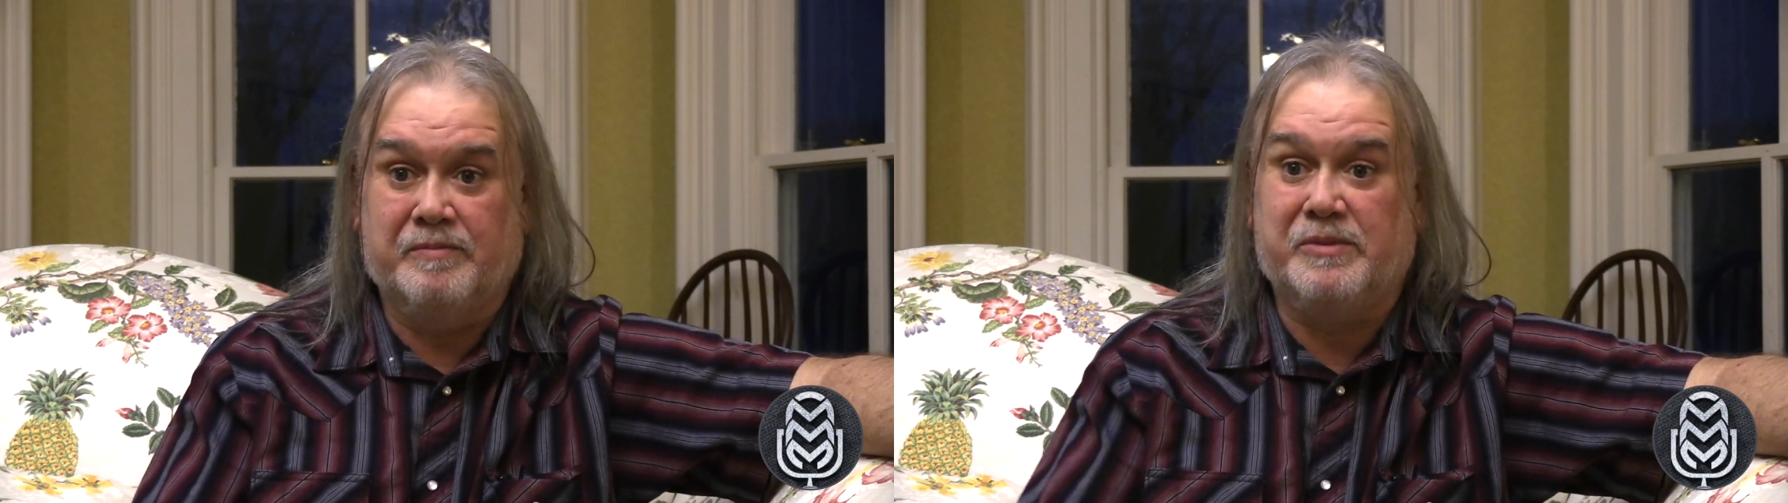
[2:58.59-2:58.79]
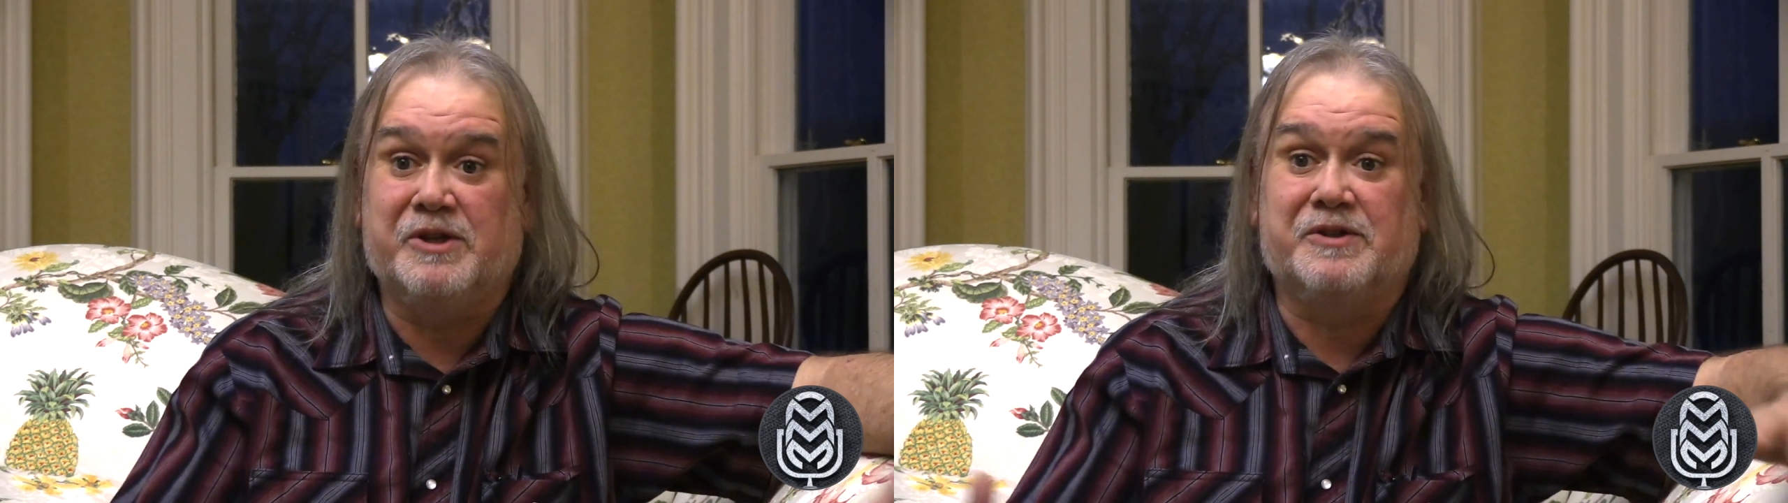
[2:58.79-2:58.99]

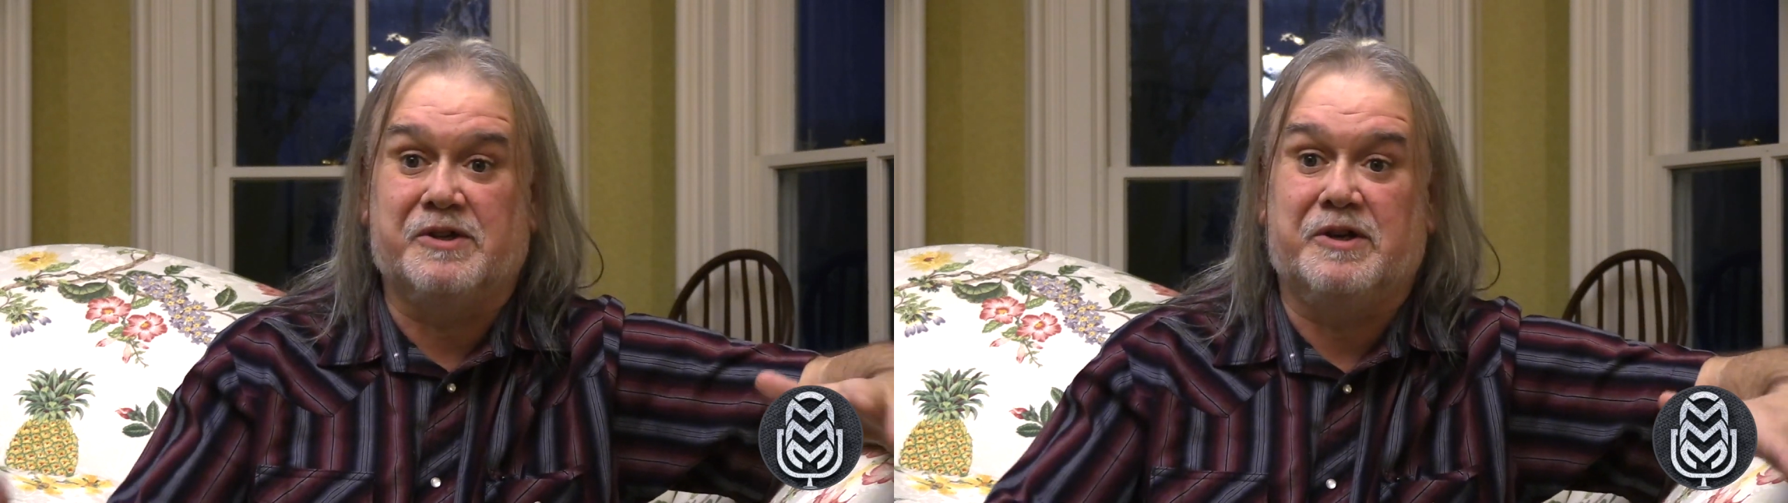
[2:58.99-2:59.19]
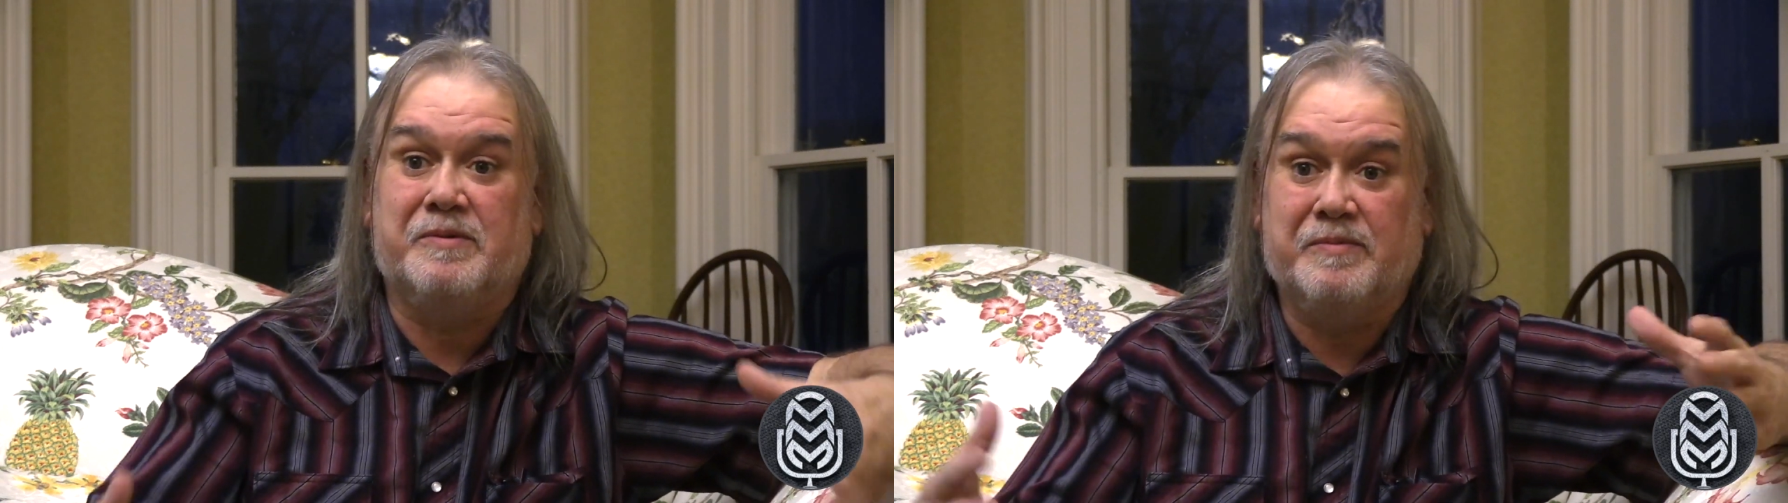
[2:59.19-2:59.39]

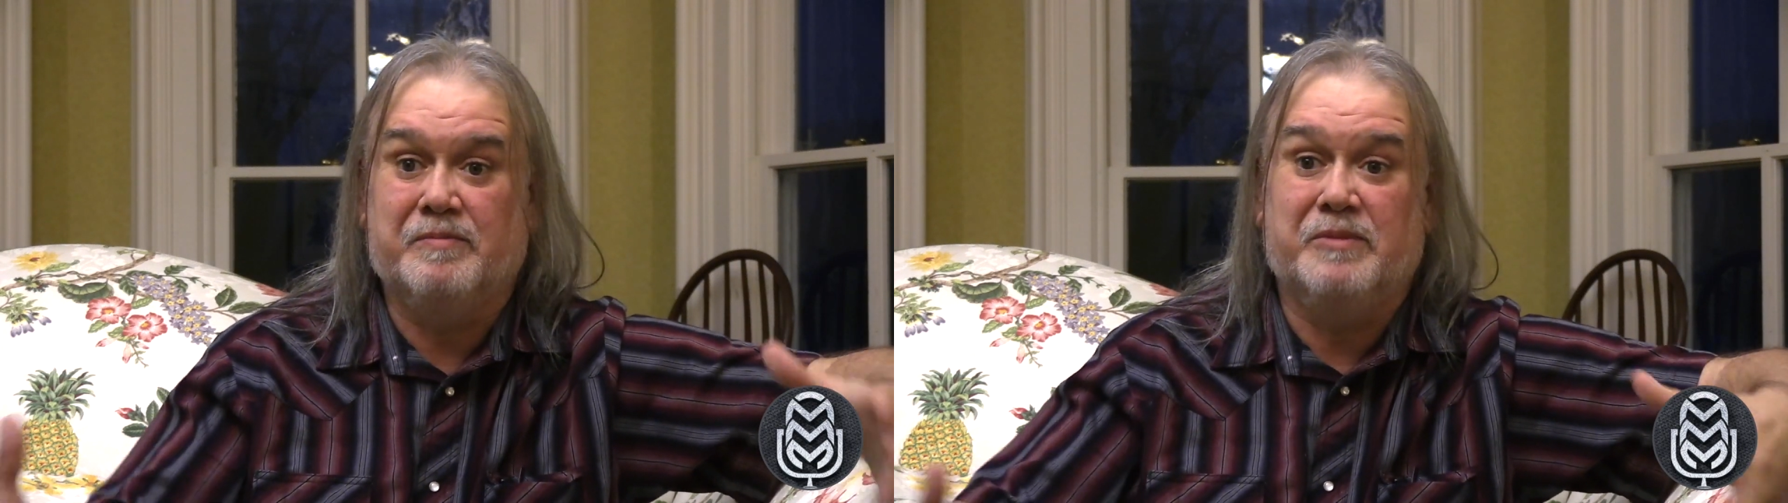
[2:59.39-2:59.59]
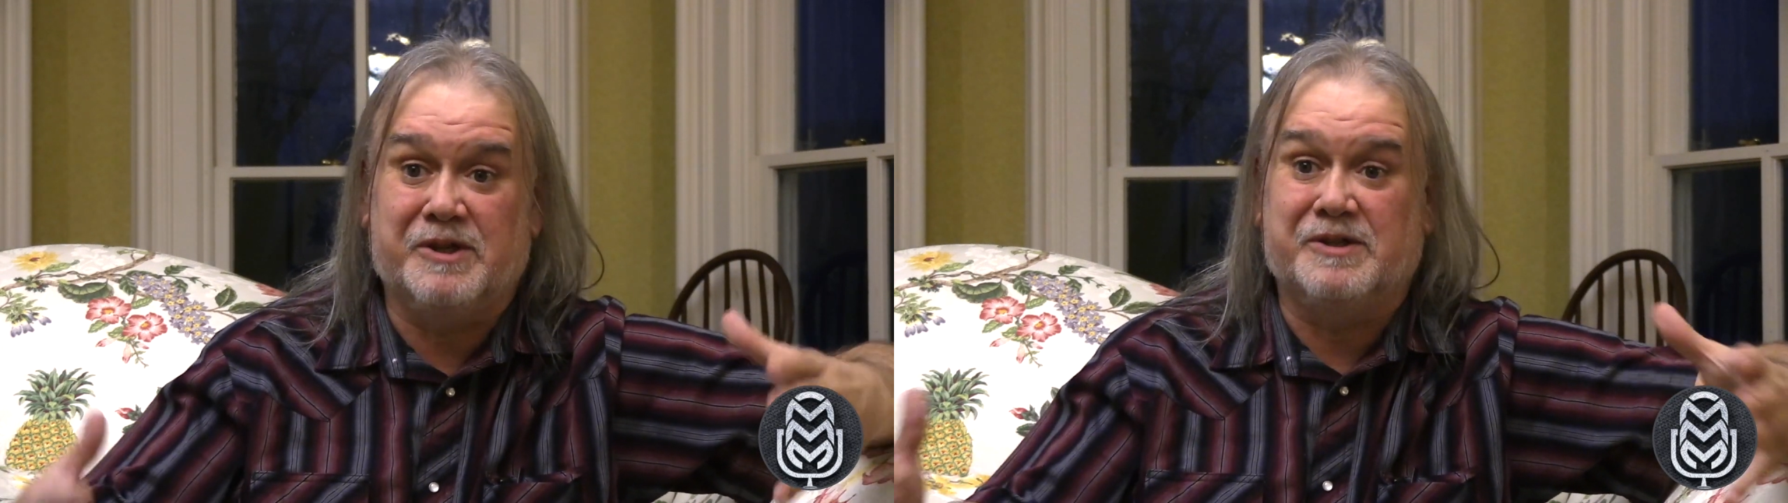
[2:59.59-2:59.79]
busy
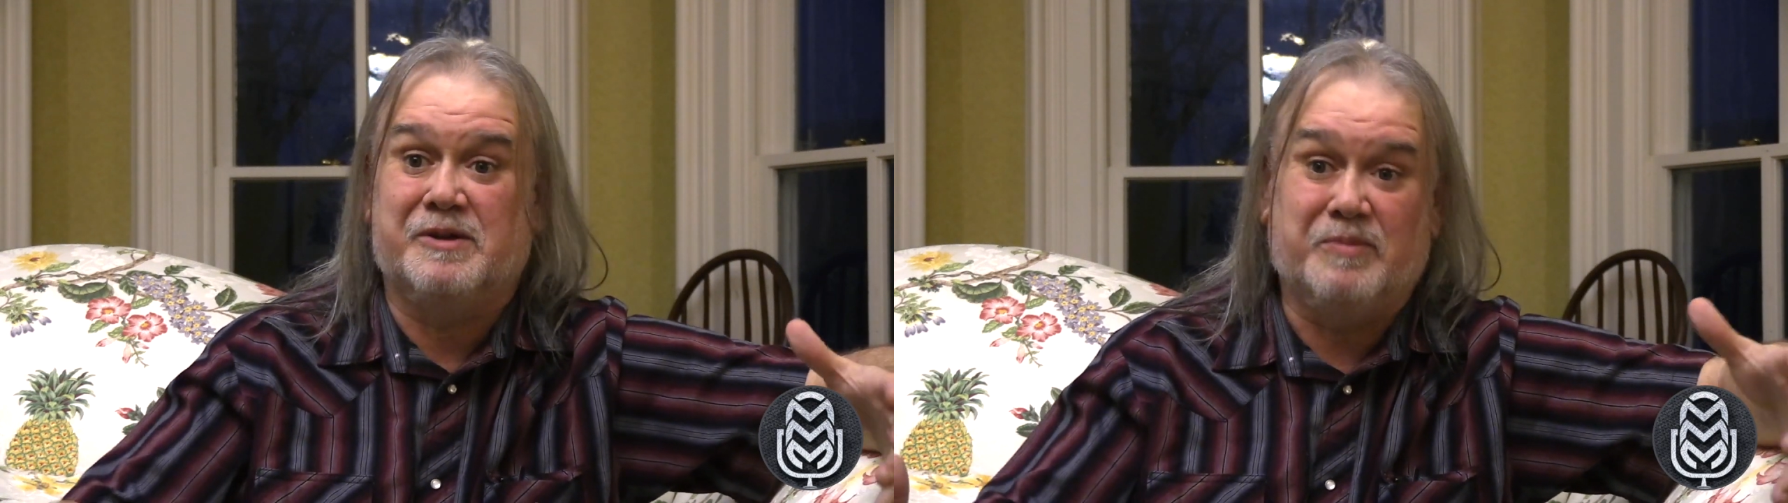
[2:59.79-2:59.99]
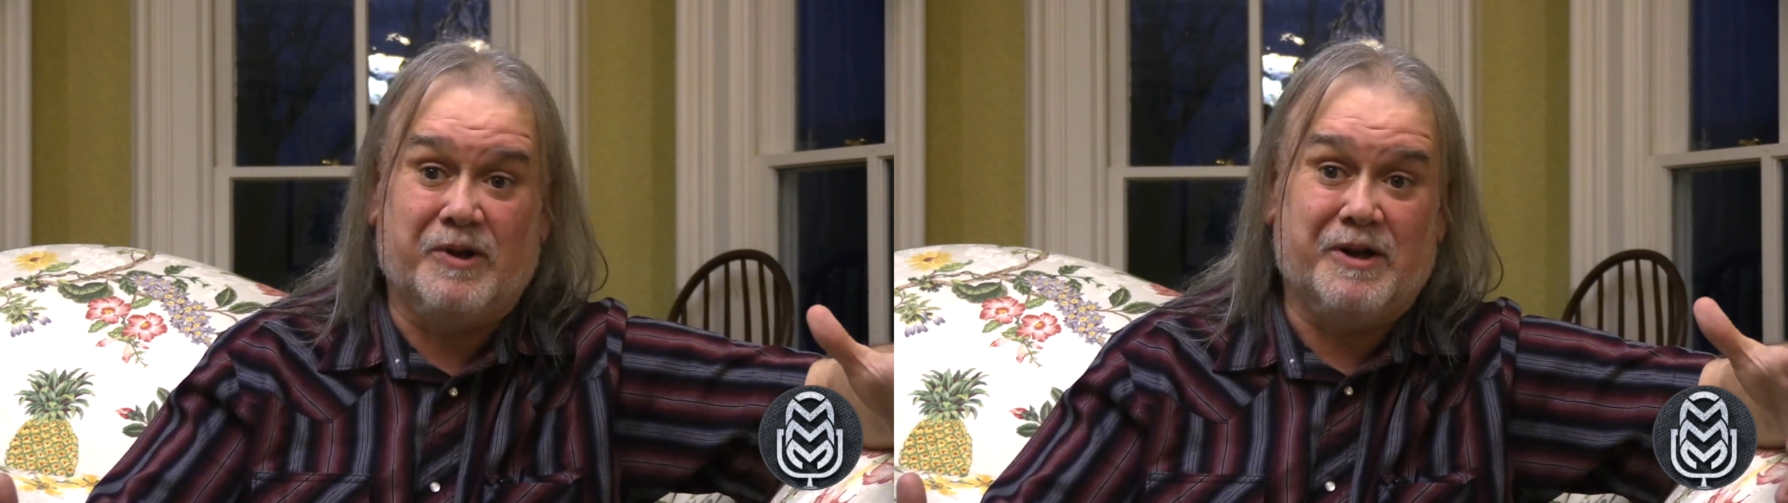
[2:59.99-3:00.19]

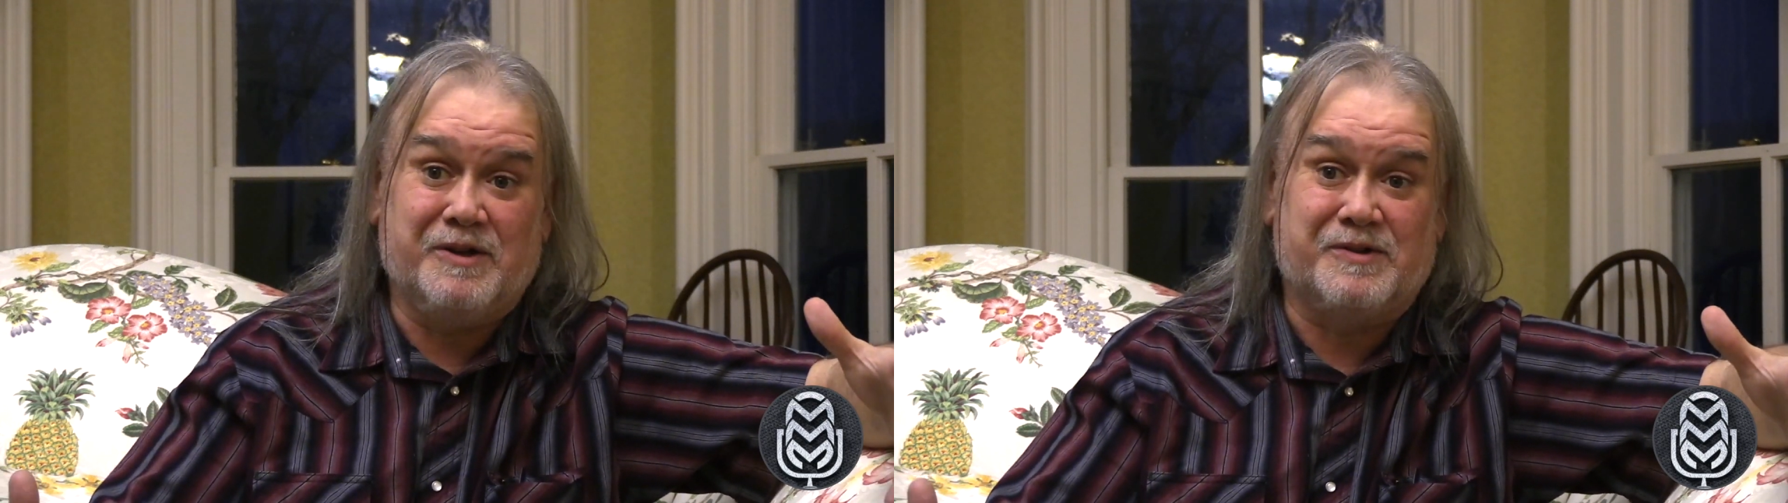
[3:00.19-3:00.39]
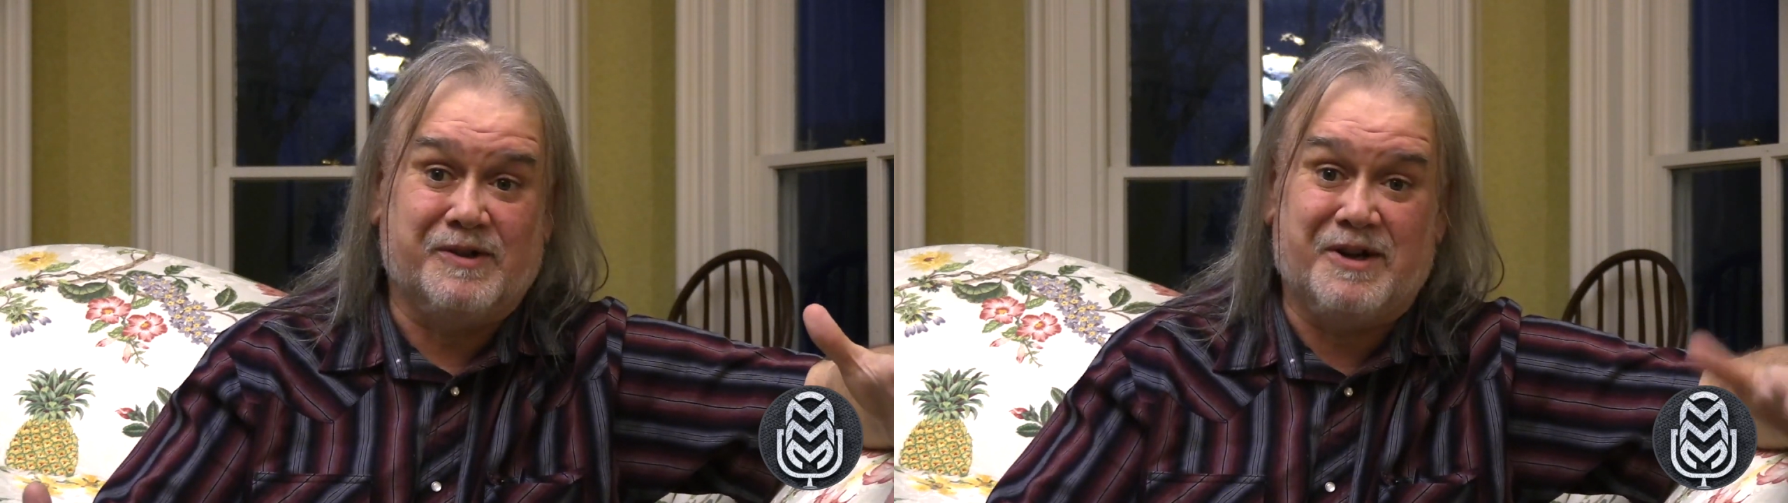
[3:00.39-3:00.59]

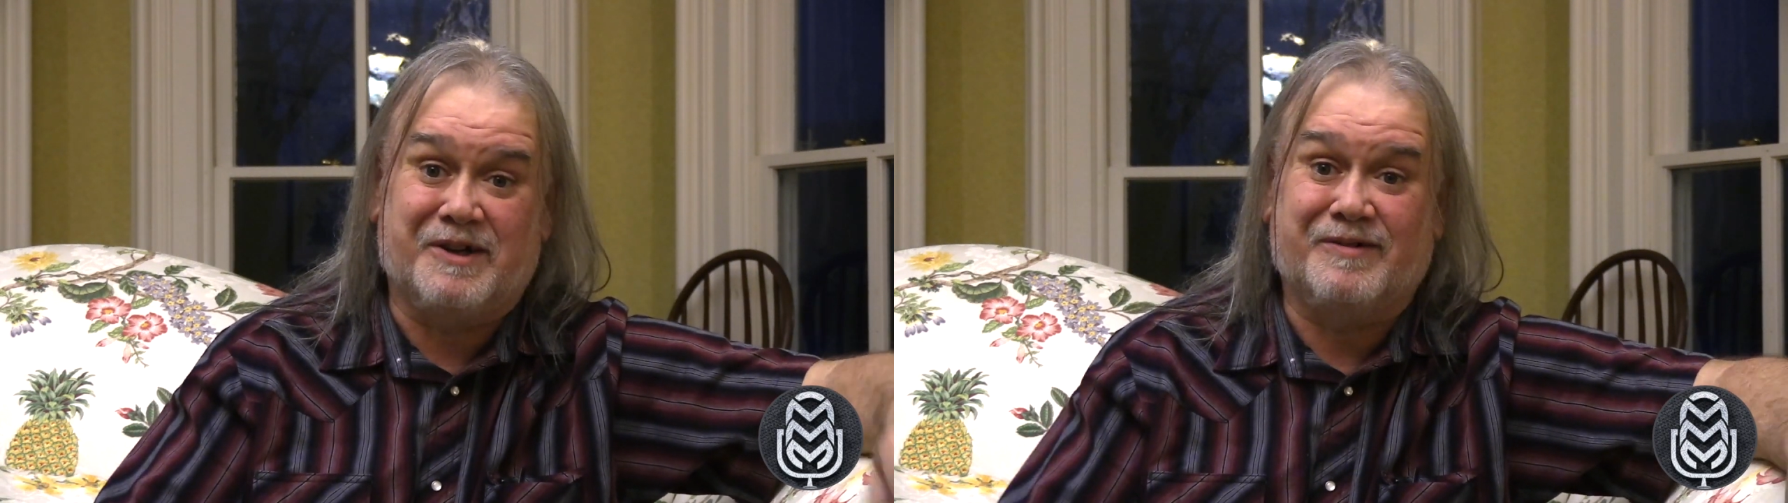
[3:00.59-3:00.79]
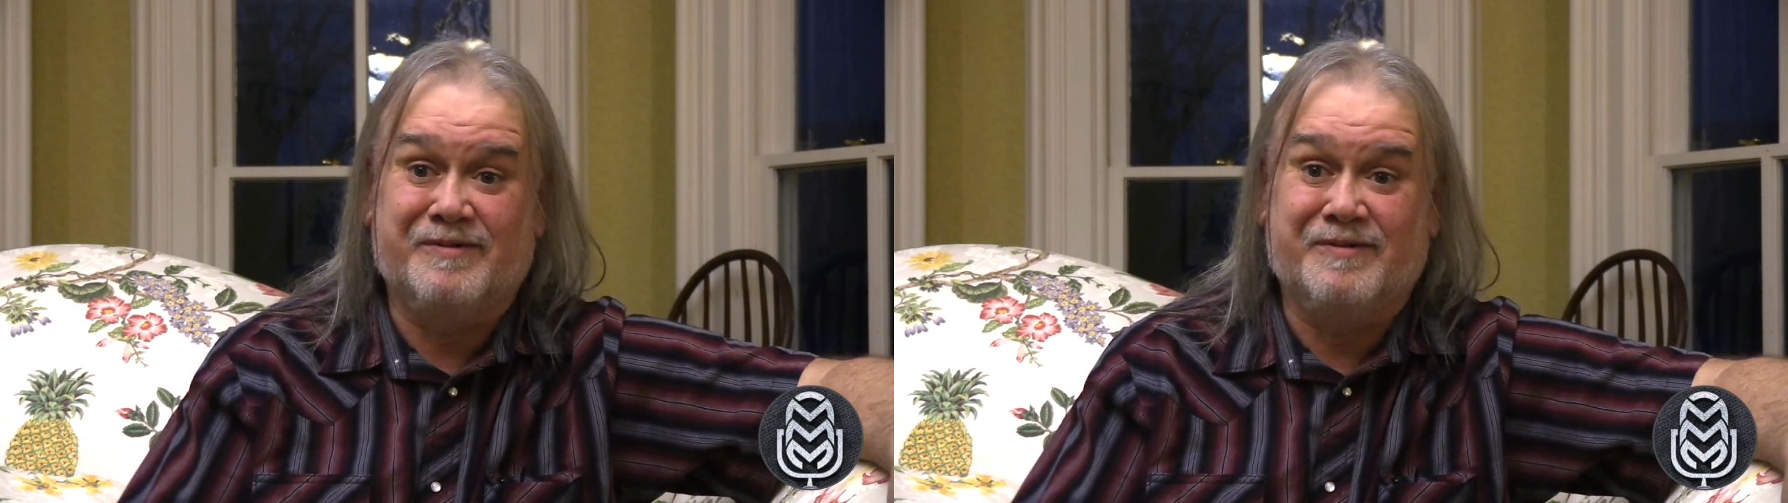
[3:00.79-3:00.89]
place like